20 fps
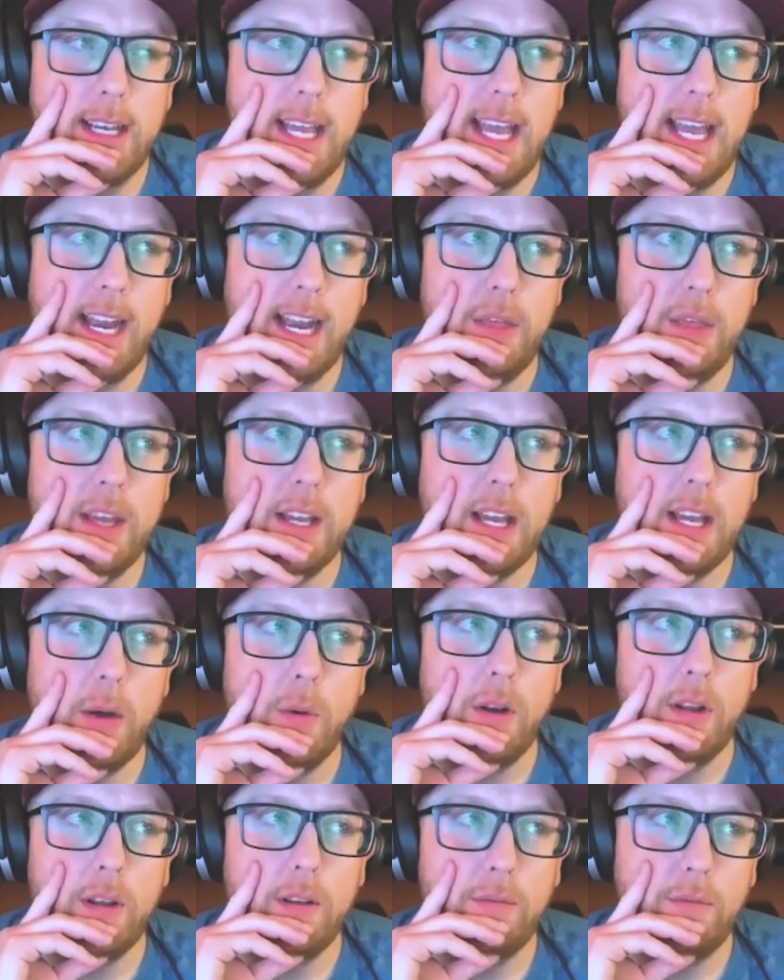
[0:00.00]
and I think I
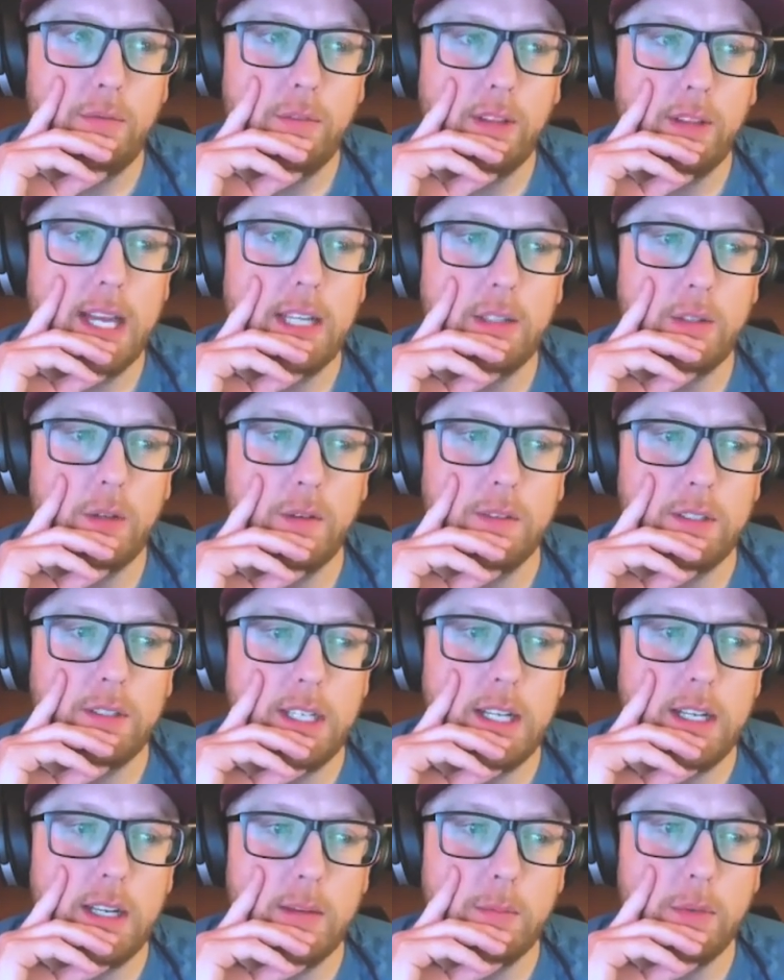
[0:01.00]
would have liked to have
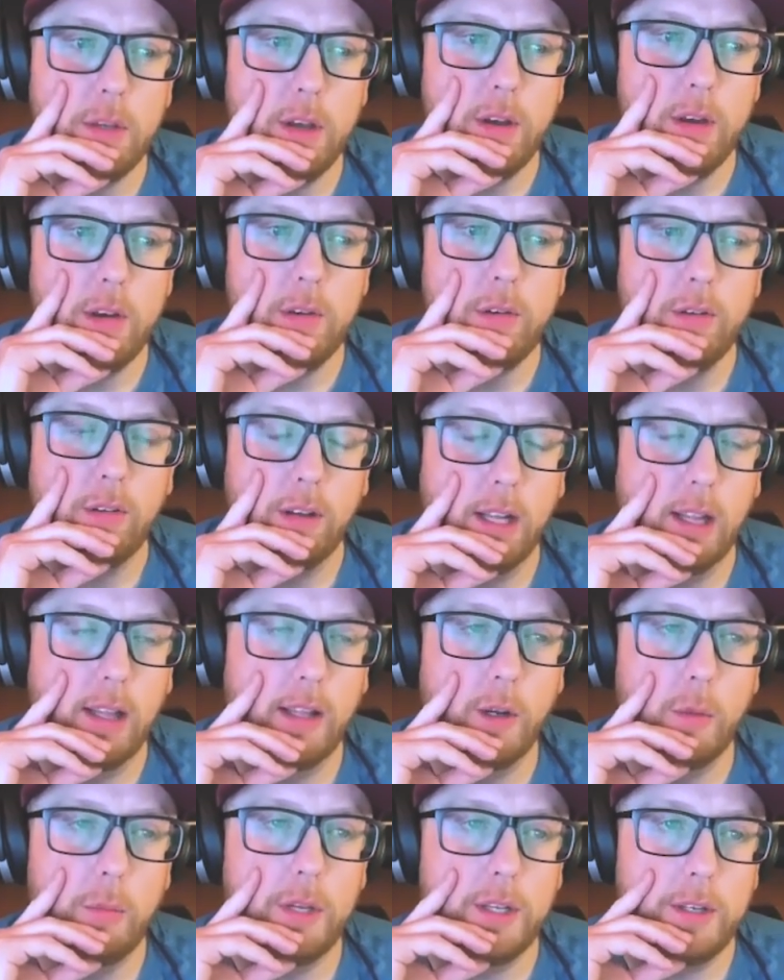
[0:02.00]
seen him go a
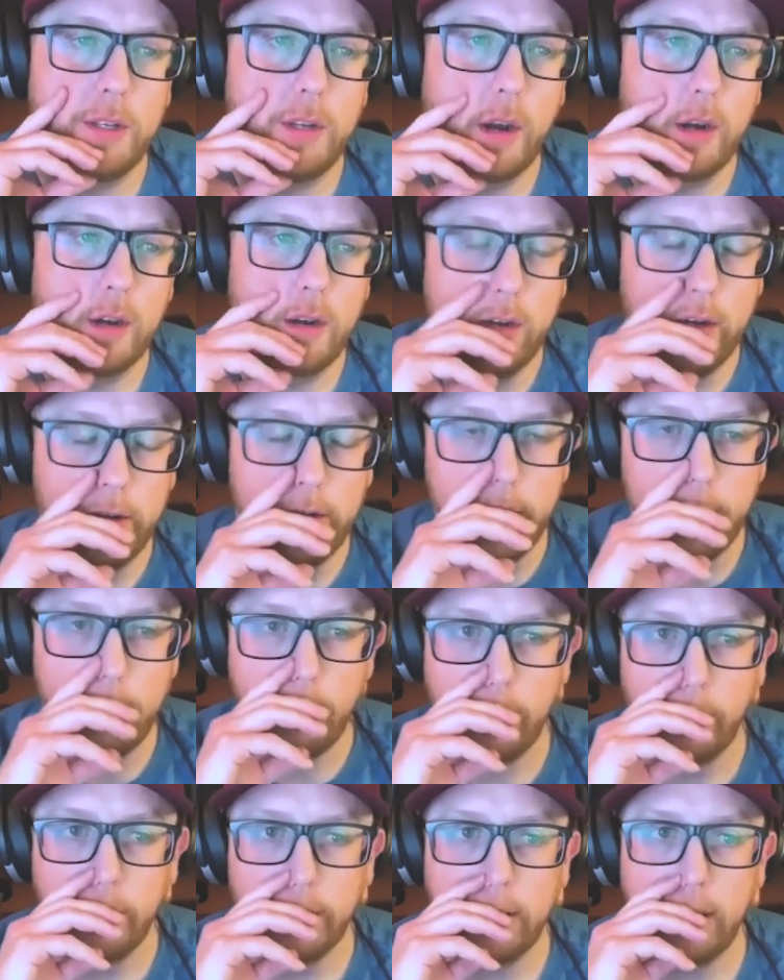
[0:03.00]
little bit darker and
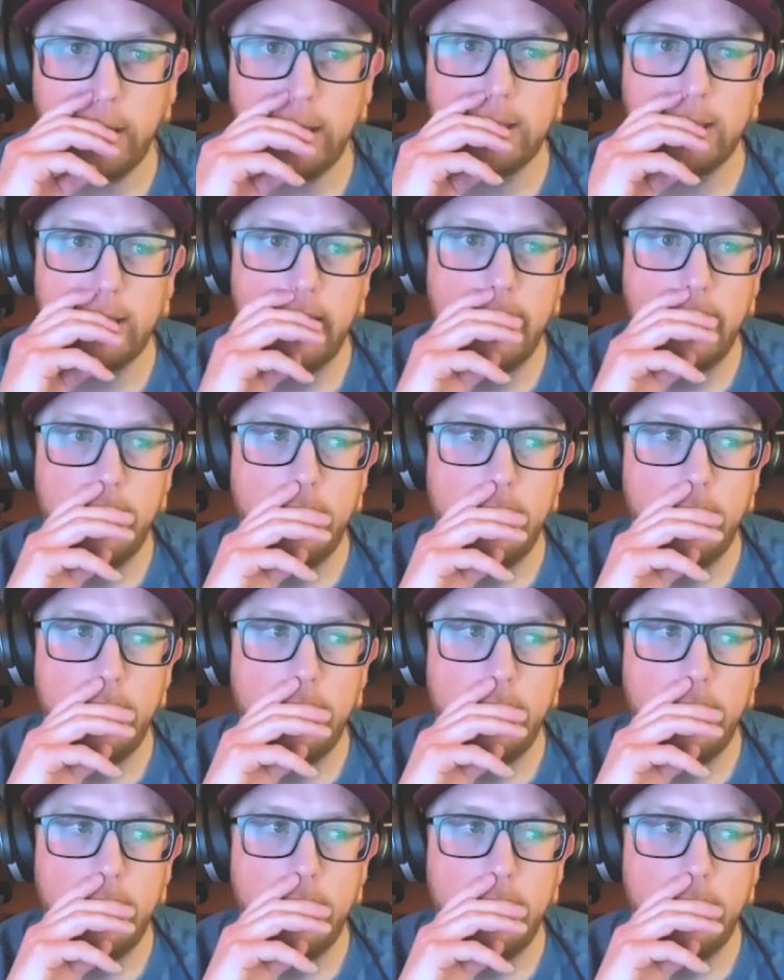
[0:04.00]
deeper with this.